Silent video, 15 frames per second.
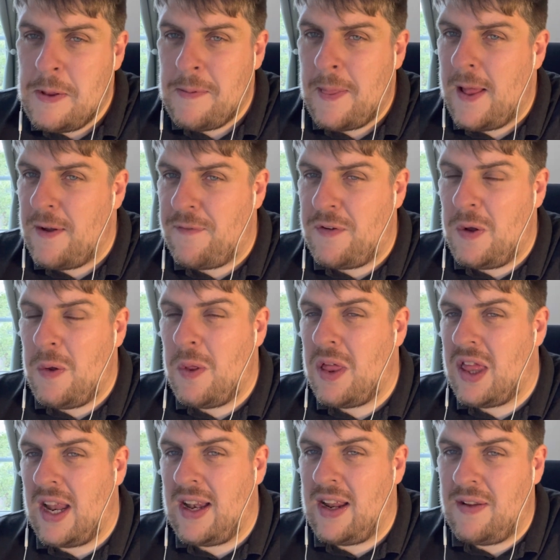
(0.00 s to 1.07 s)
A few
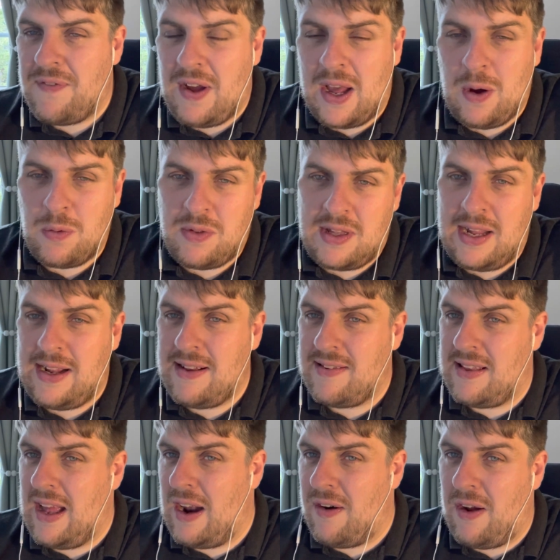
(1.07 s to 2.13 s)
thinly veiled digs there, I